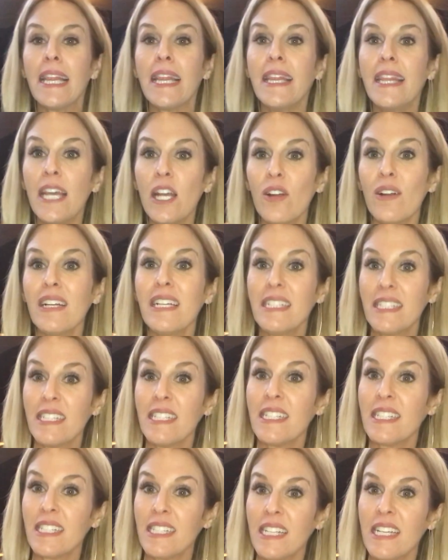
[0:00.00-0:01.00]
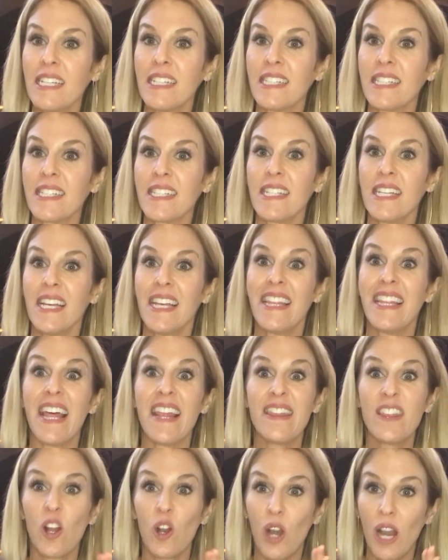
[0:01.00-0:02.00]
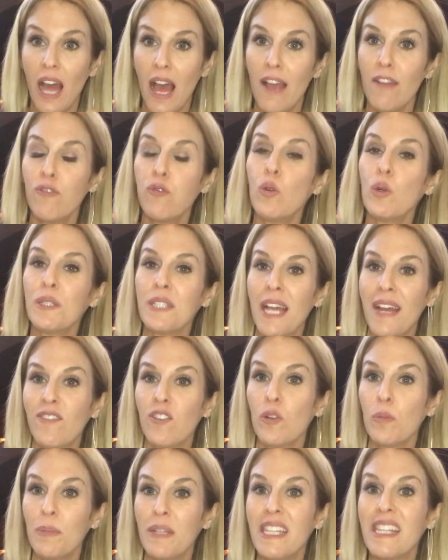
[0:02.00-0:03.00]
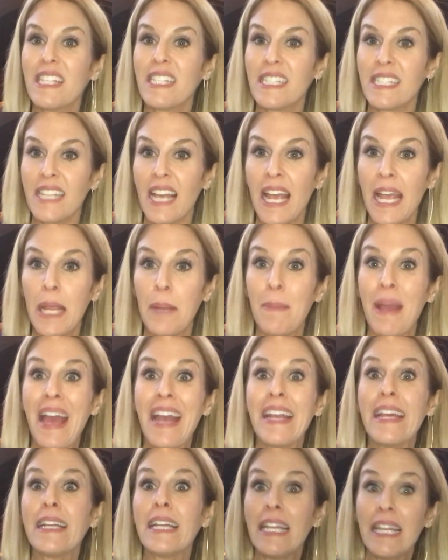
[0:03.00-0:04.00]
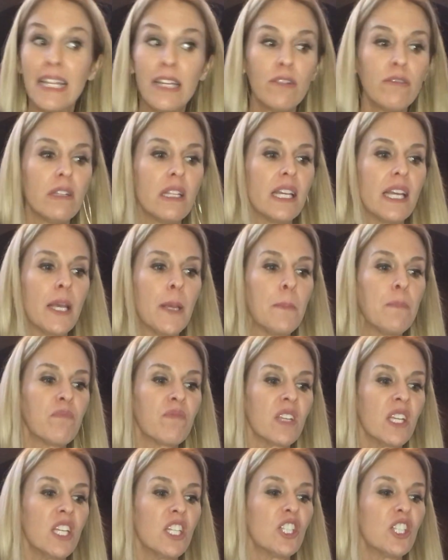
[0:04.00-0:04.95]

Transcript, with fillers: there is a sense that their life will never be the same and it literally